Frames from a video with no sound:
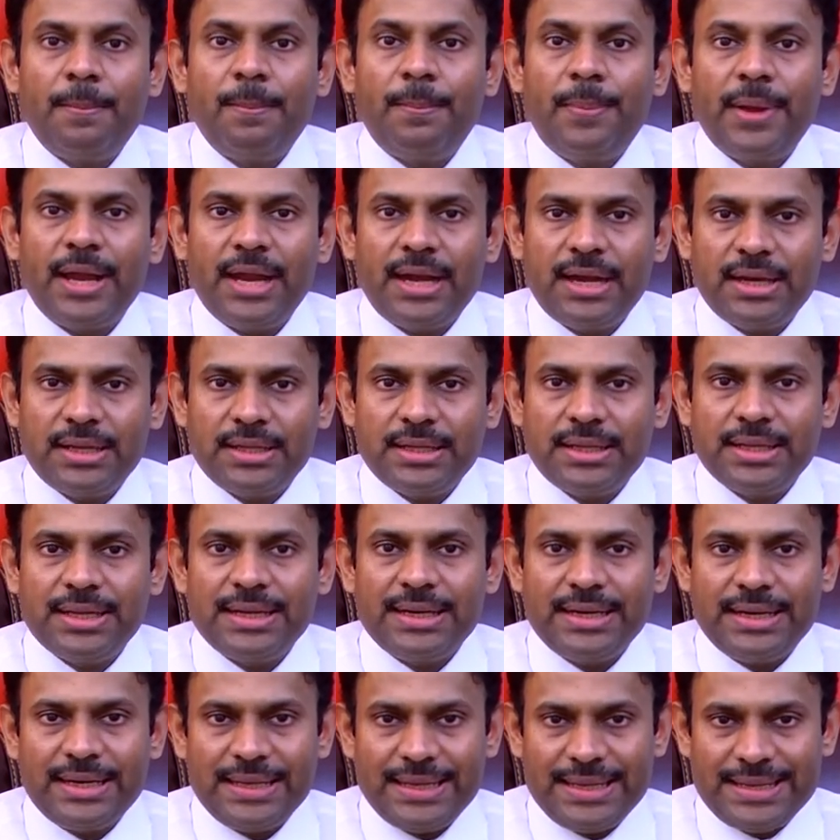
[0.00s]
bend the
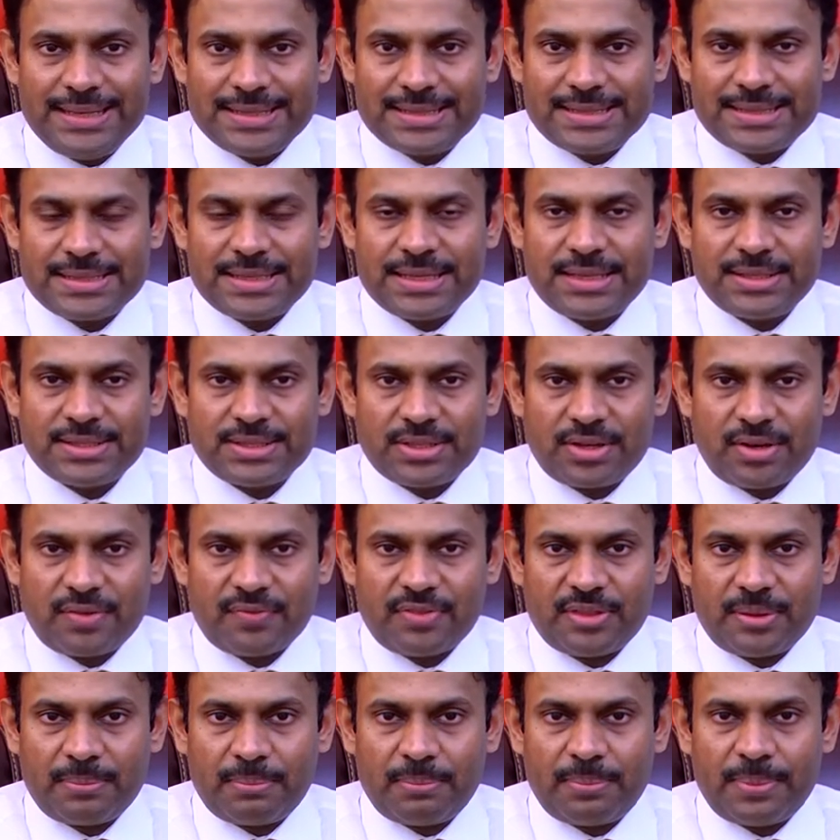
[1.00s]
knees instead
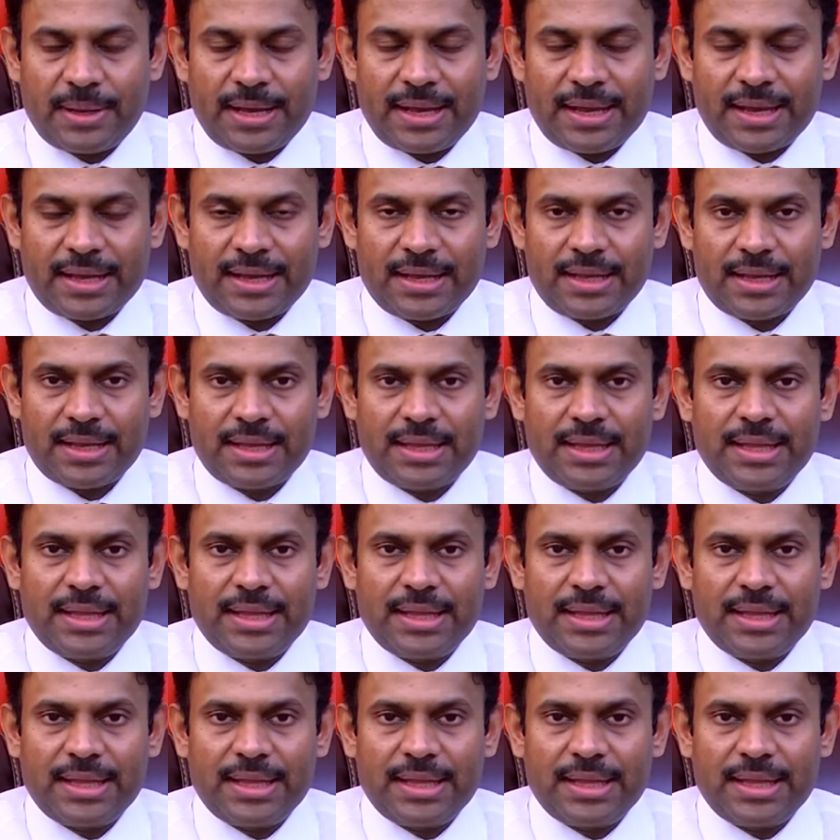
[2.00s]
of the back,